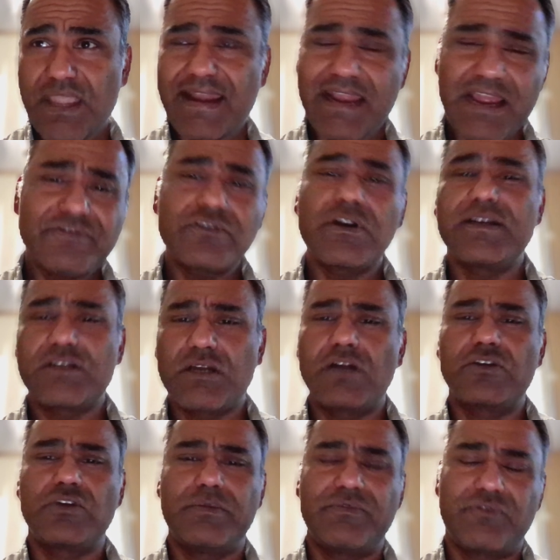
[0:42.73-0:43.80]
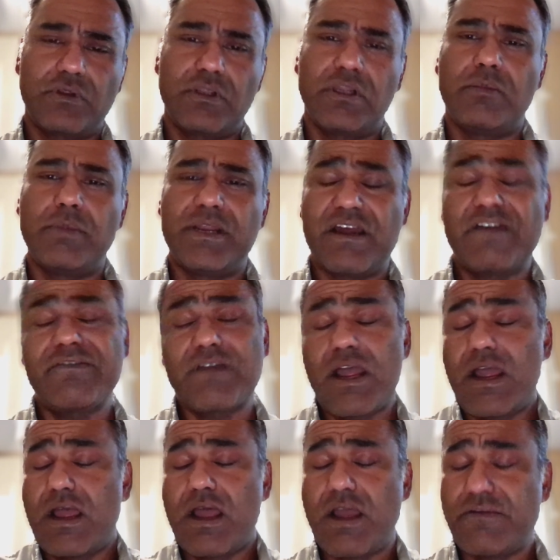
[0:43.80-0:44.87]
And after I talked to him for a little bit,
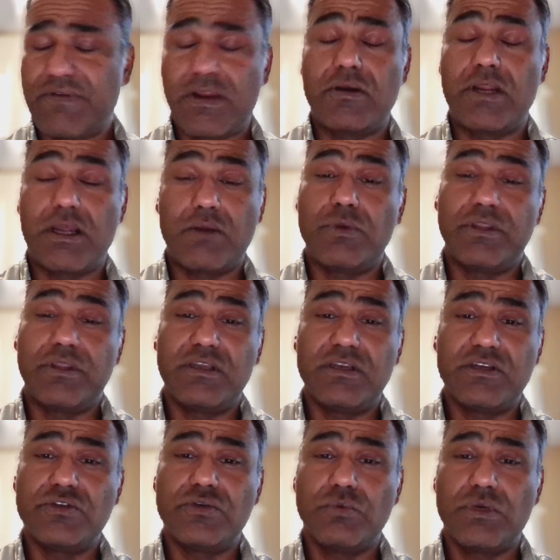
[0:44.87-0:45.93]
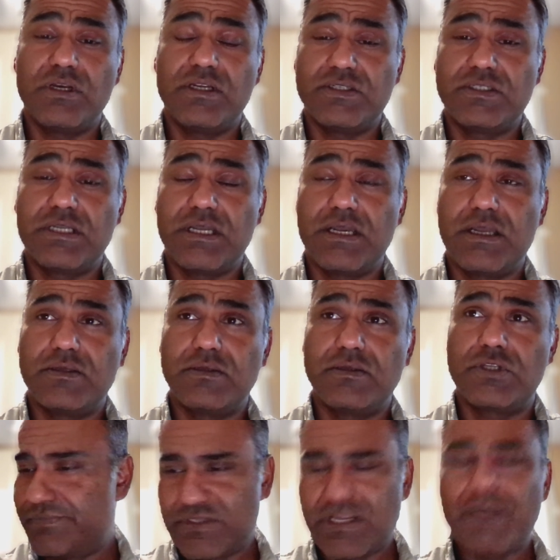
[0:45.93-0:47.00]
I found out what the issue was.
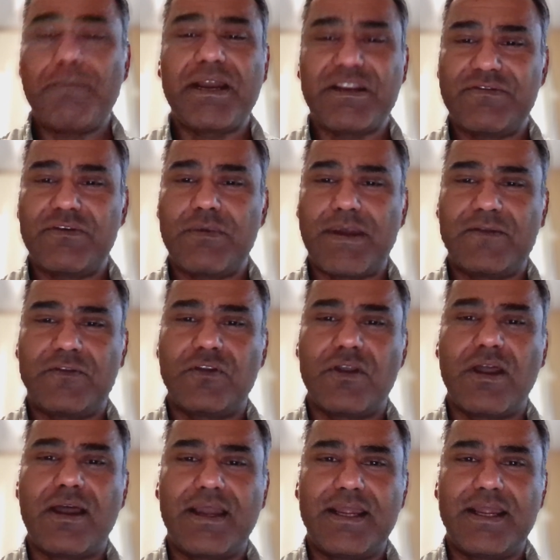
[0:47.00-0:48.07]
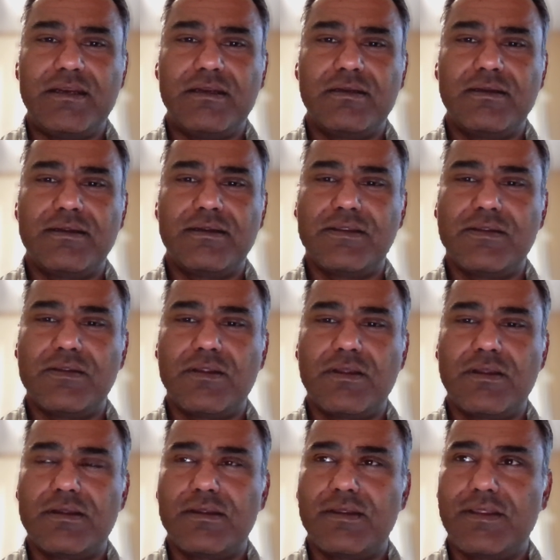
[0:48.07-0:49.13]
Somebody from outside
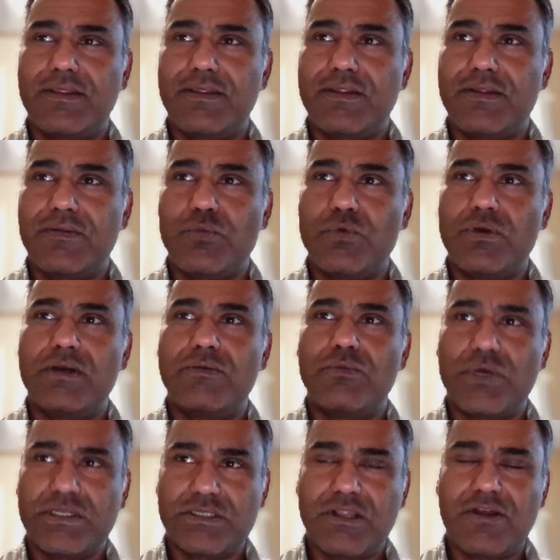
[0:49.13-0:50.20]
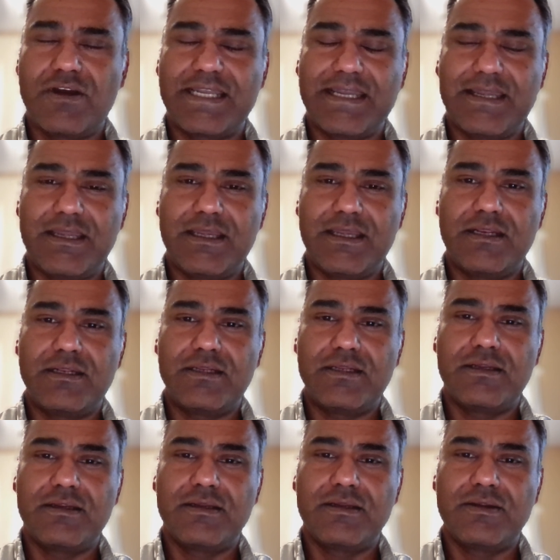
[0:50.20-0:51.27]
was logging in
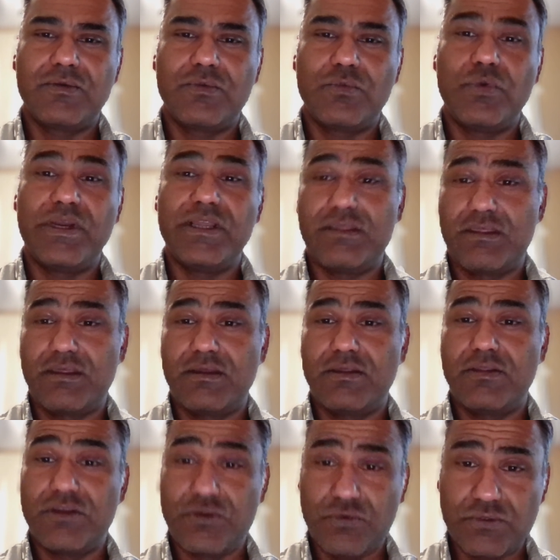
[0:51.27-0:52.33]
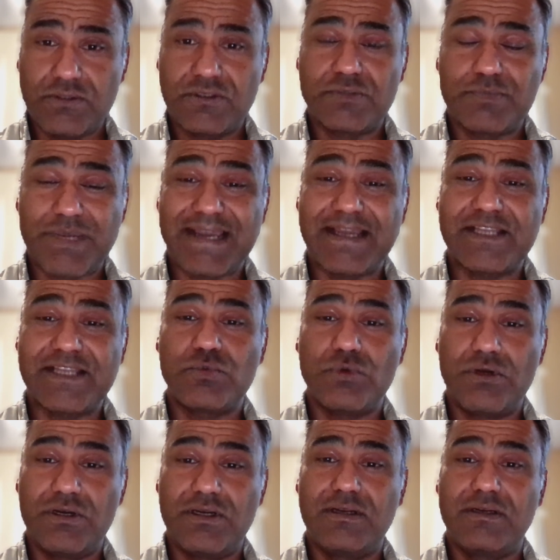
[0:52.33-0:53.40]
with the user's
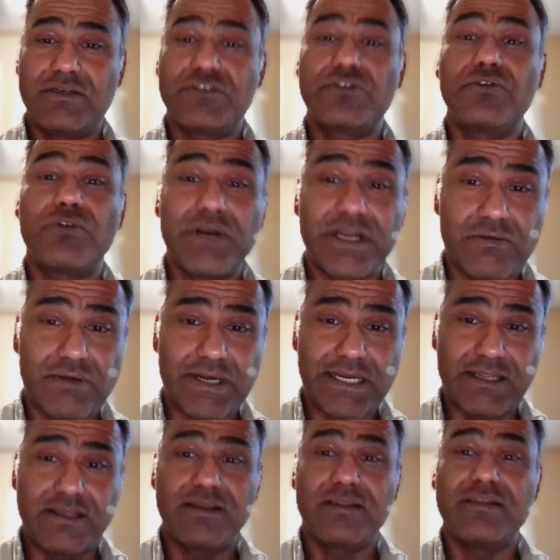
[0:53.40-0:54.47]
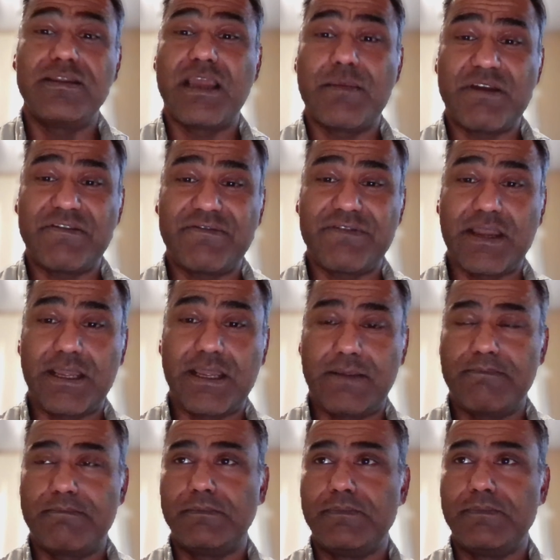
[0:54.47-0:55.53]
password, triggering the MFA.
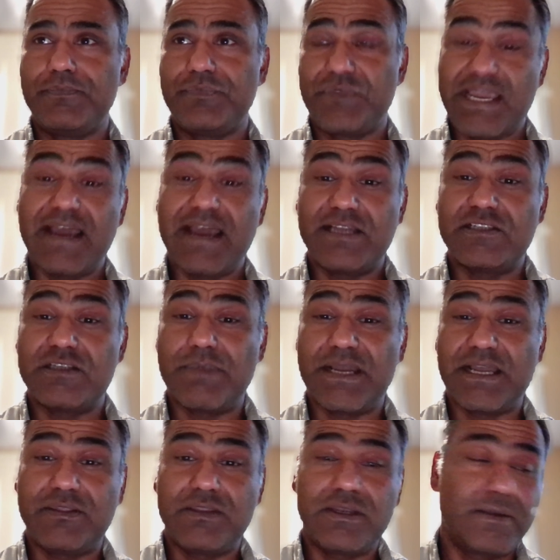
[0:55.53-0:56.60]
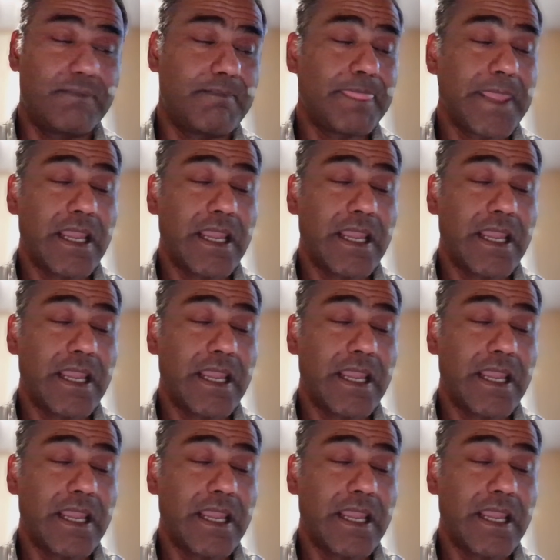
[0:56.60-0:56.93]
Yeah, that's a bad thing.